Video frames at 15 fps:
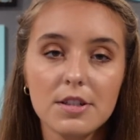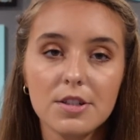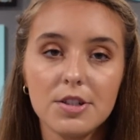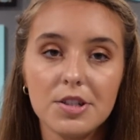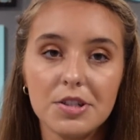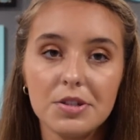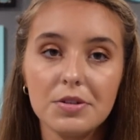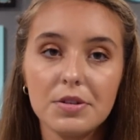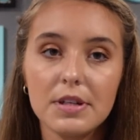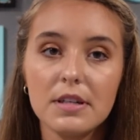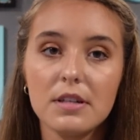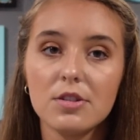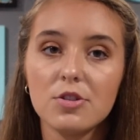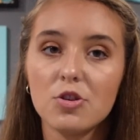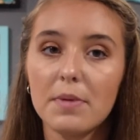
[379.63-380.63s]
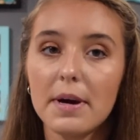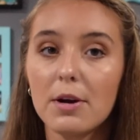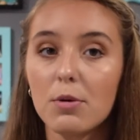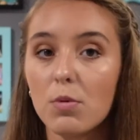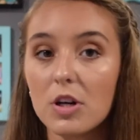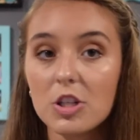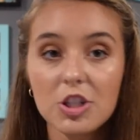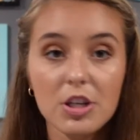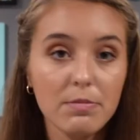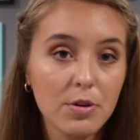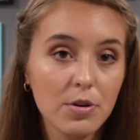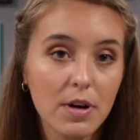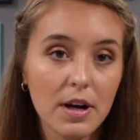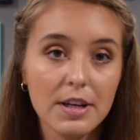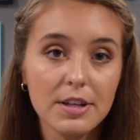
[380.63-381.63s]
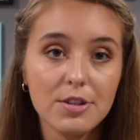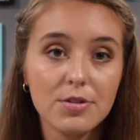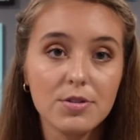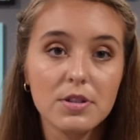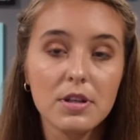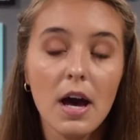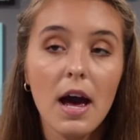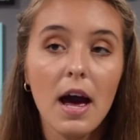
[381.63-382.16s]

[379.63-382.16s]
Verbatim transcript: to do is no matter what shampoo I use,